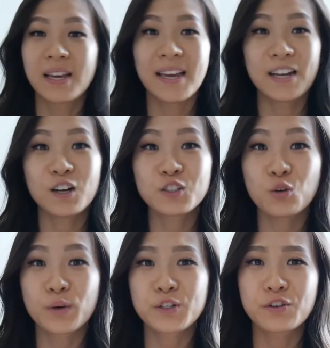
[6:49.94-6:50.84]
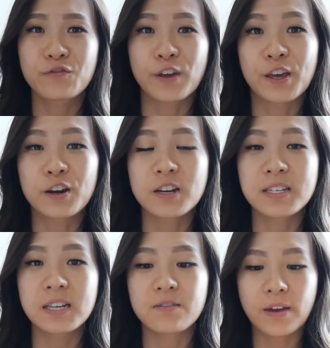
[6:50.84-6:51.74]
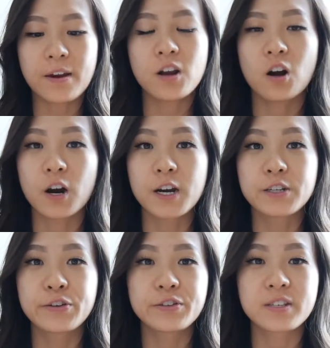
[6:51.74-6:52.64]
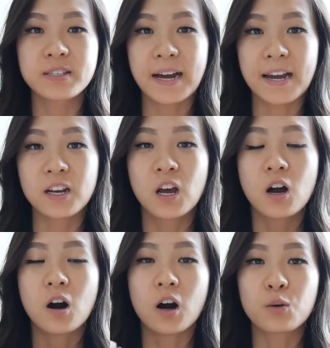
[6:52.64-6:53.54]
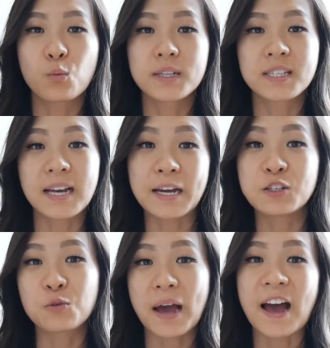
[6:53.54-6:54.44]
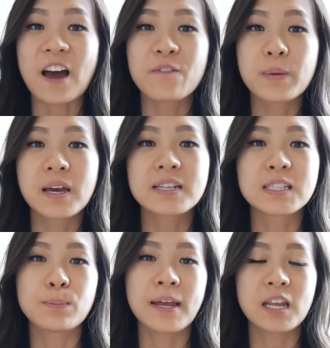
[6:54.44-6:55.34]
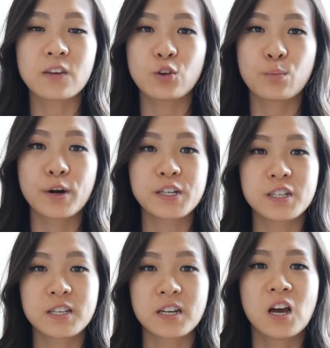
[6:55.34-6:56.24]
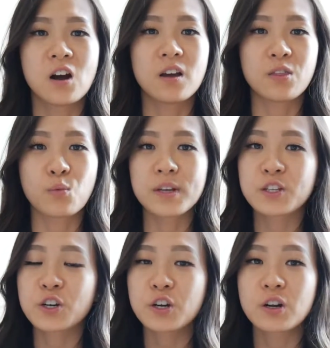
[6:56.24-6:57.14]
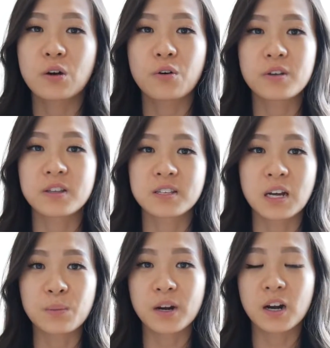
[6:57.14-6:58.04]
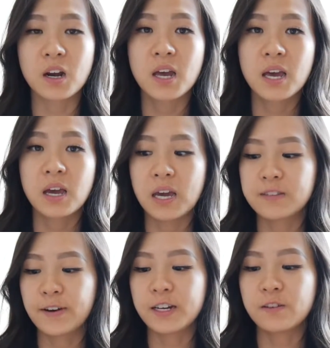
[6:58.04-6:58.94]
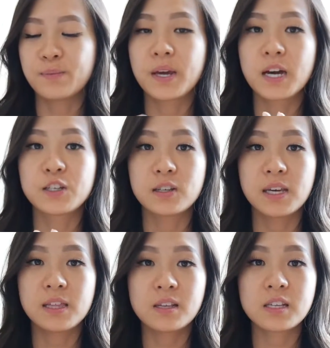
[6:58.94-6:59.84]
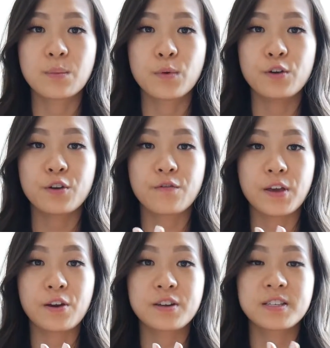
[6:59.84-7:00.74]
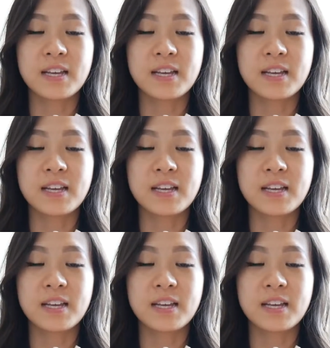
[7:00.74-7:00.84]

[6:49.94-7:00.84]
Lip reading: And also with your fingers, it's very hard to decide on what size you have, because depending if you purchase it in the winter or the summer, it's very different, because in the summer your fingers